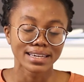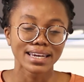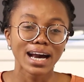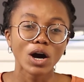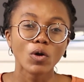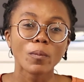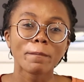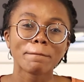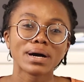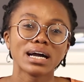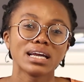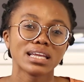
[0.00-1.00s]
now
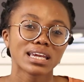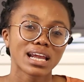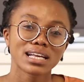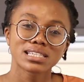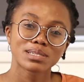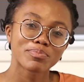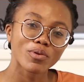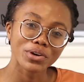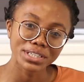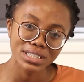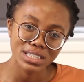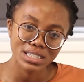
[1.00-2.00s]
my last
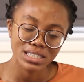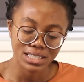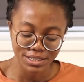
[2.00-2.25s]
point